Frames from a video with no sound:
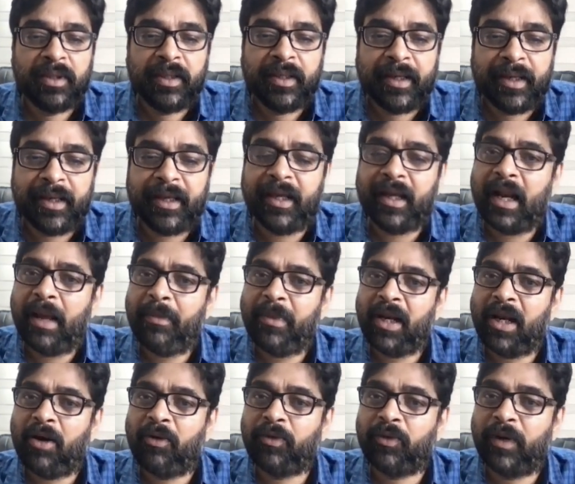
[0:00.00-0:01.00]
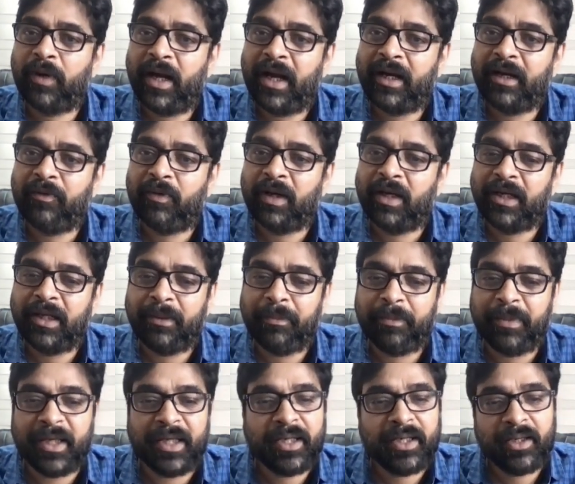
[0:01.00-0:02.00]
Here I am allowed to add only
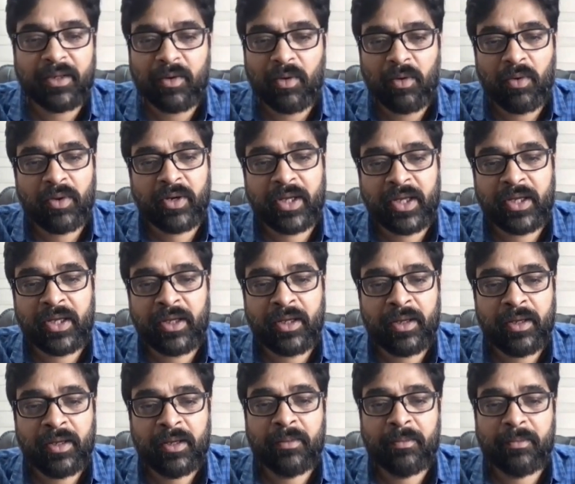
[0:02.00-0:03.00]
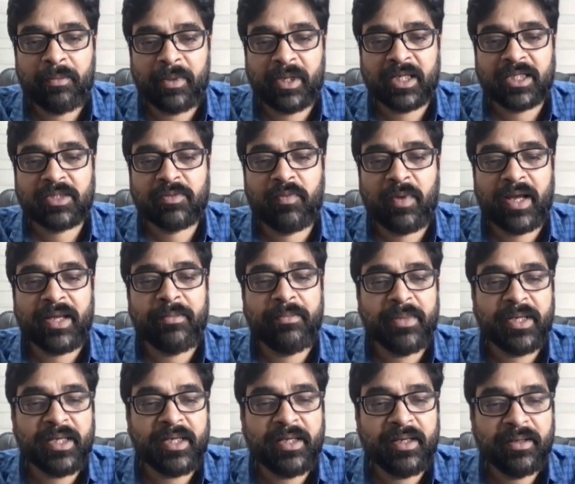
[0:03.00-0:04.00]
B. Okay, plus
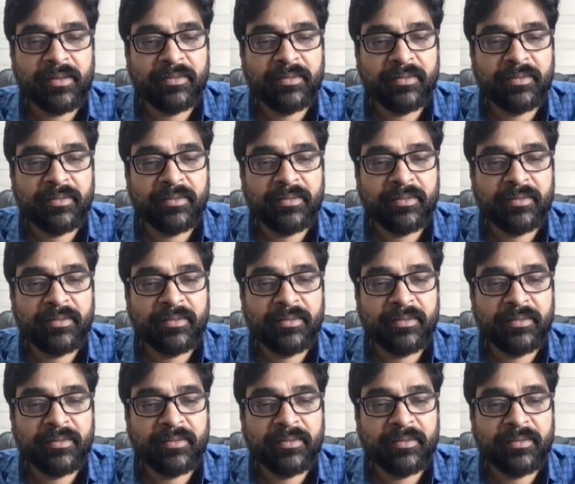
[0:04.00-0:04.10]
YB.